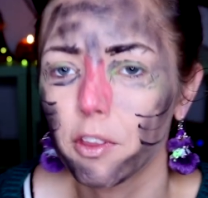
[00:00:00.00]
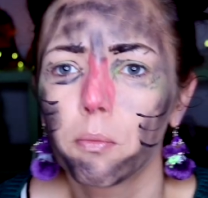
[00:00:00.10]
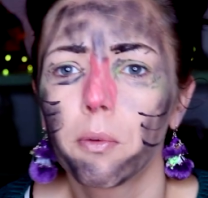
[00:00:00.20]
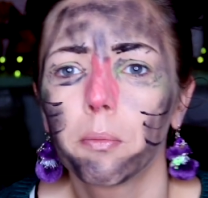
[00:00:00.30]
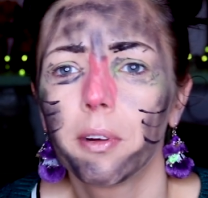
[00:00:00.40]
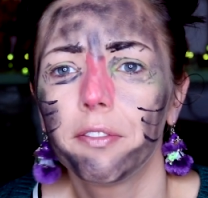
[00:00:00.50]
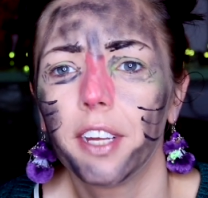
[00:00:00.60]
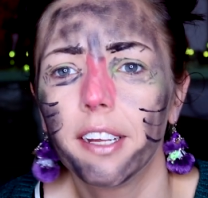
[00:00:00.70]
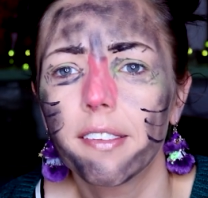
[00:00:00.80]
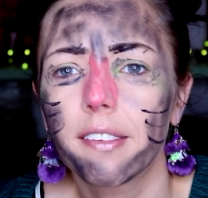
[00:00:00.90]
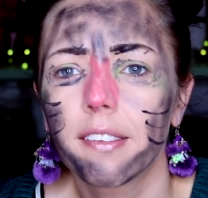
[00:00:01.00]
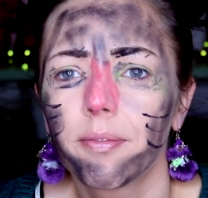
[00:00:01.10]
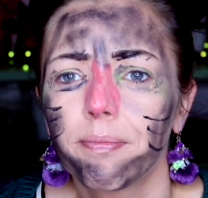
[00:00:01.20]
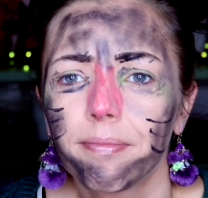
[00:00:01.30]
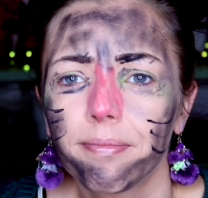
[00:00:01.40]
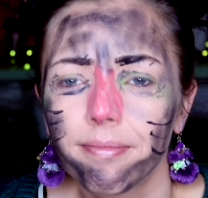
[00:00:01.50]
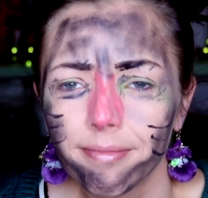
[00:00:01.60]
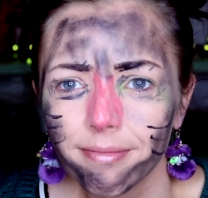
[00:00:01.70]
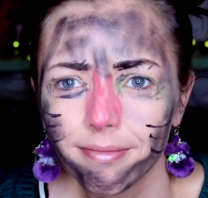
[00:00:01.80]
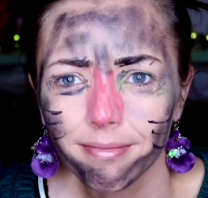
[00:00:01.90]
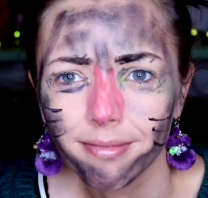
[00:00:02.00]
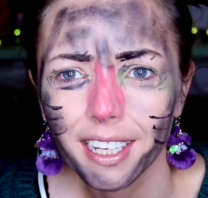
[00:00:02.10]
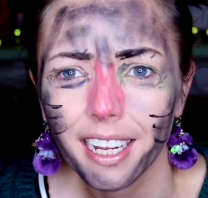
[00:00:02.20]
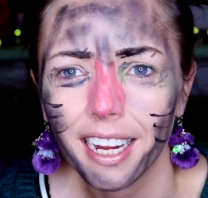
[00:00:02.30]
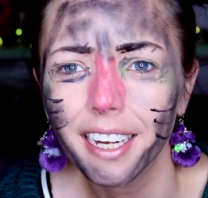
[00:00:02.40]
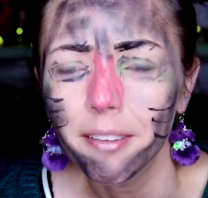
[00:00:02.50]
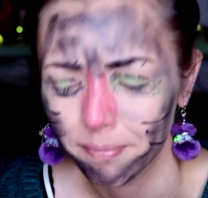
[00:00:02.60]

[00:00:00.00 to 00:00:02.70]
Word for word: Do more of my face? Okay.